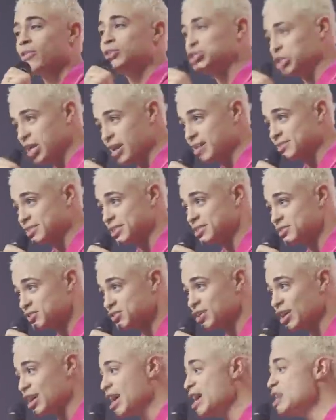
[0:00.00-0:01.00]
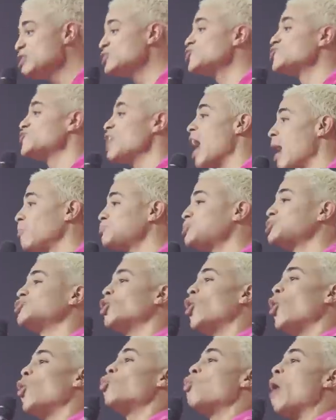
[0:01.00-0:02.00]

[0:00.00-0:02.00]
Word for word: what are the chances he stops